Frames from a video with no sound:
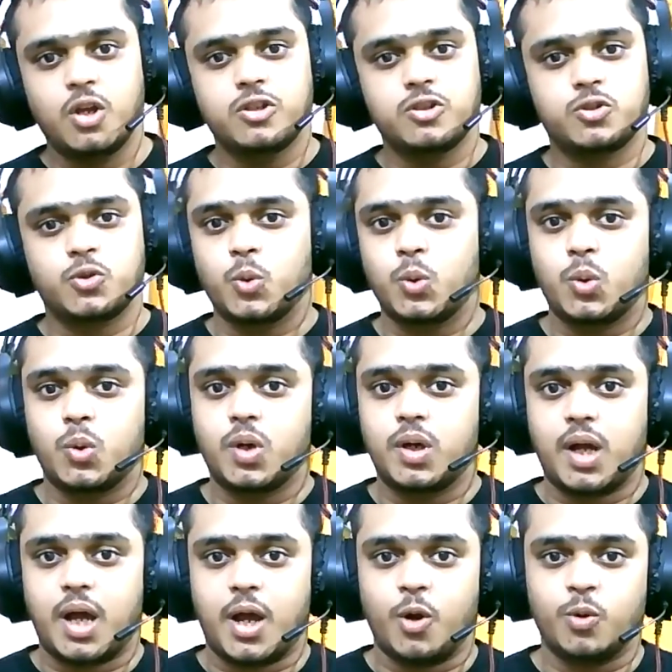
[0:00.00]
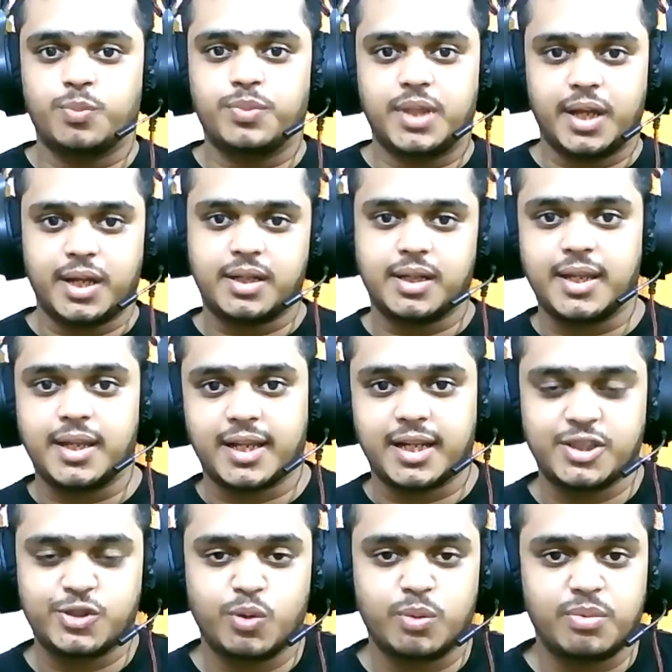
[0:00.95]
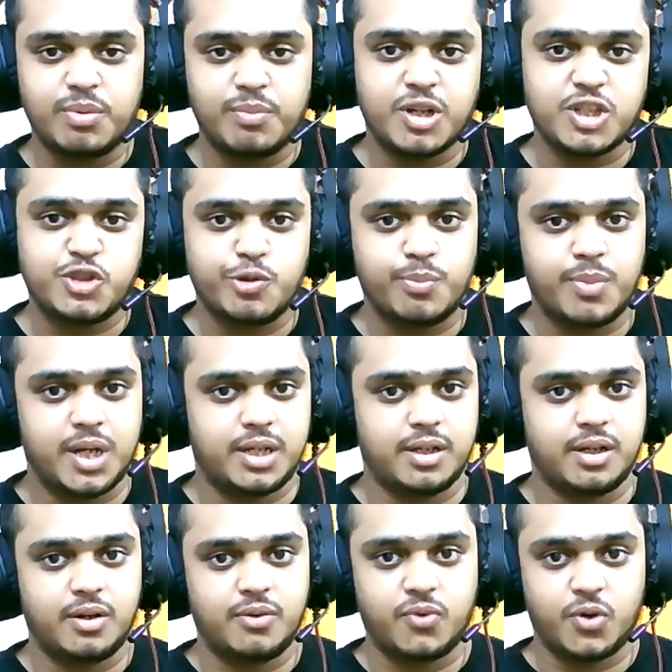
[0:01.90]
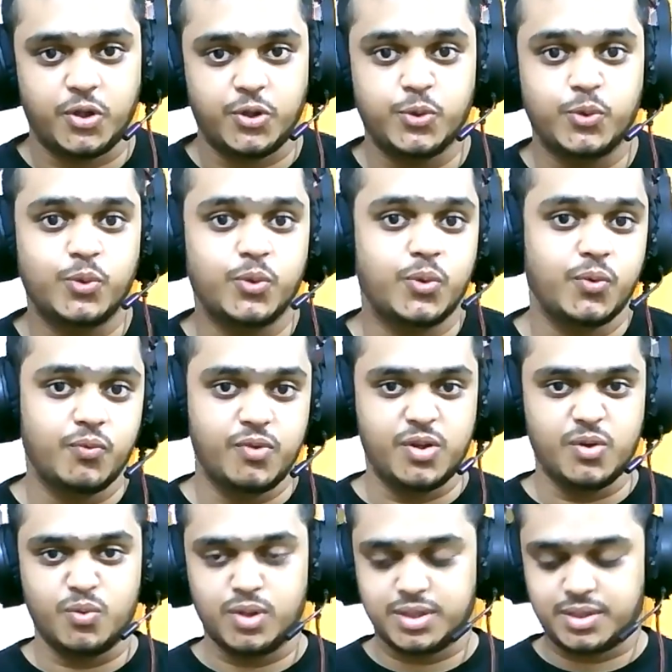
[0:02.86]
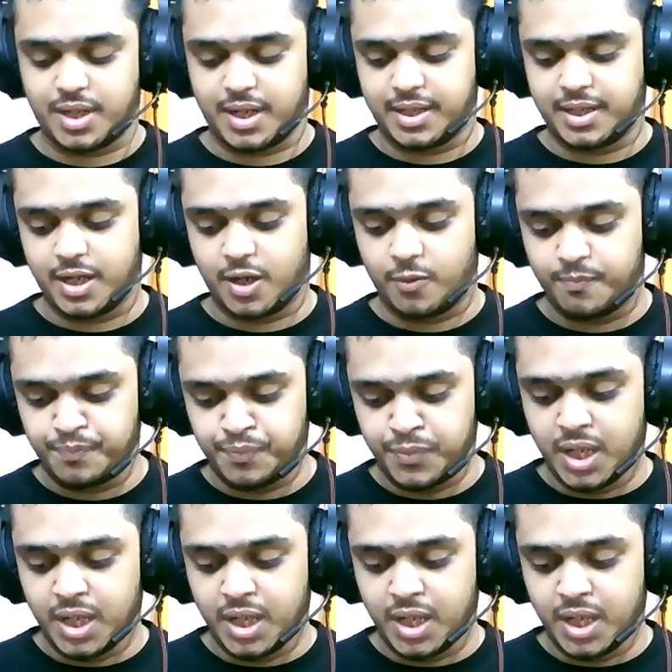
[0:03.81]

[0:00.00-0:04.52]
So I hope that English will be much better for you viewers right now.